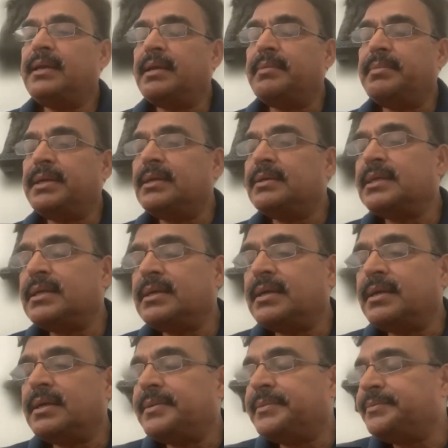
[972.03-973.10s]
I mean,
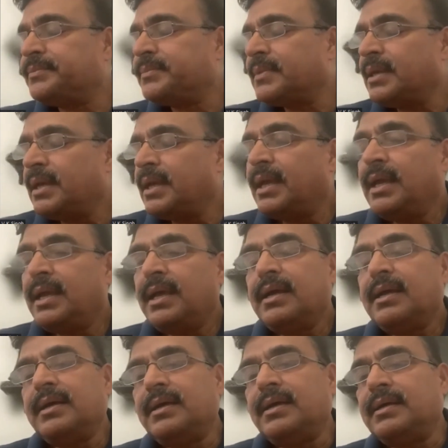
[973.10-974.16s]

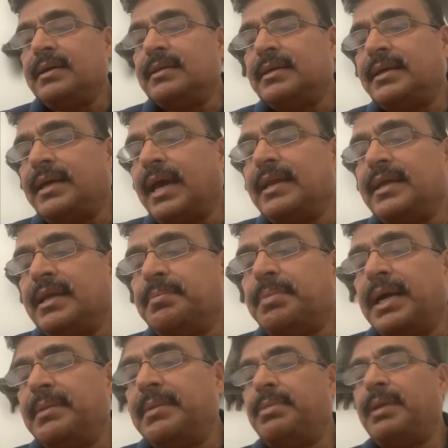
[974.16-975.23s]
the career
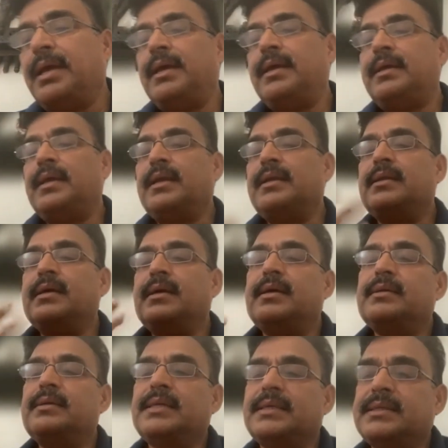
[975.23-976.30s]
pipeline and the
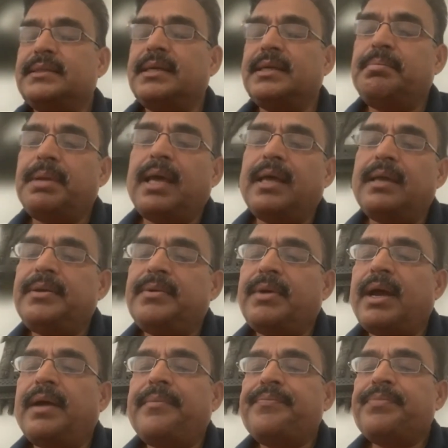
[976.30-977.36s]
succession plan you
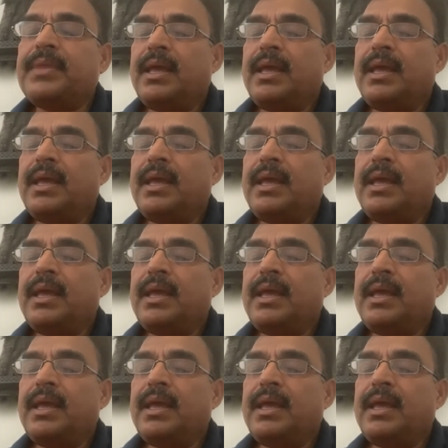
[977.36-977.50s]
have,